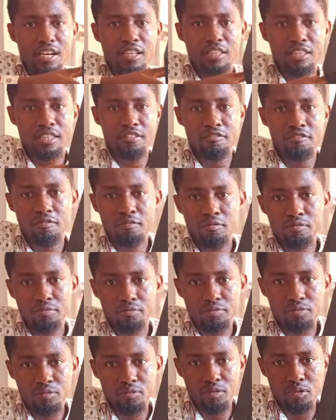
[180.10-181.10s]
active
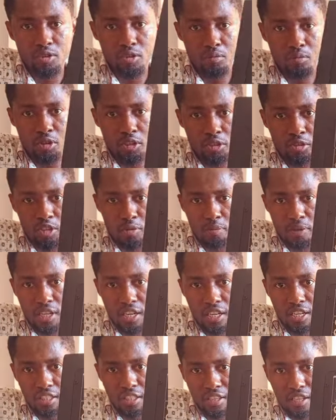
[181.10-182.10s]
monitor
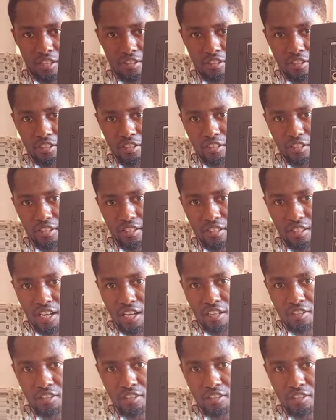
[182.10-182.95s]
speaker. You can see it